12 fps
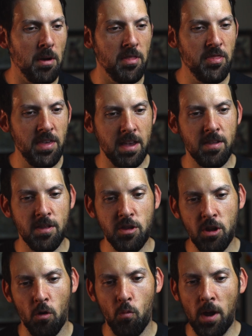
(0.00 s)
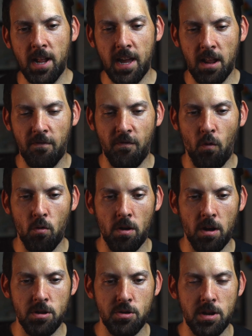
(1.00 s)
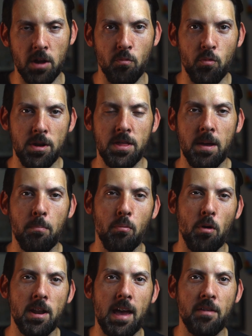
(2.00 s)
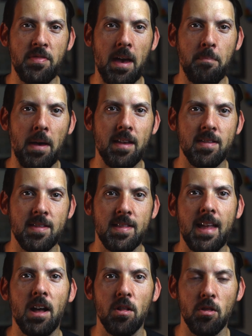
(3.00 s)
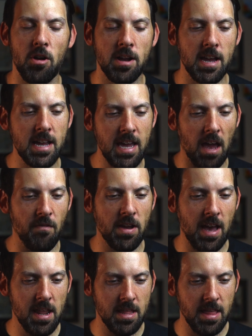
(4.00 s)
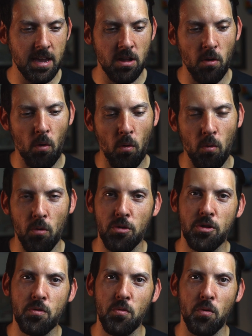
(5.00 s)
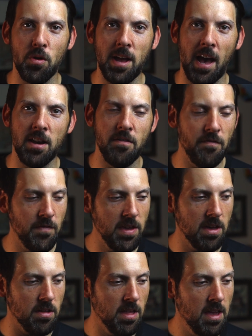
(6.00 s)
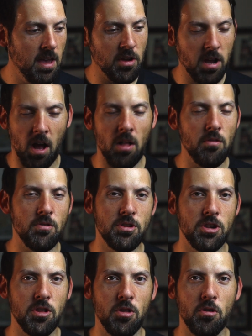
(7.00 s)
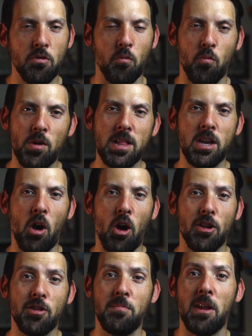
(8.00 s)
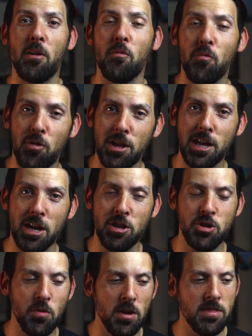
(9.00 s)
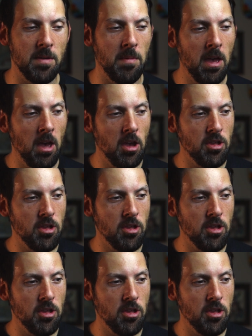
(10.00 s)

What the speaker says: But this, rating it at 400, it really brought out that pastel look and gave it kind of like an old school kind of feel. And the colors just looked really awesome, and I really enjoyed them.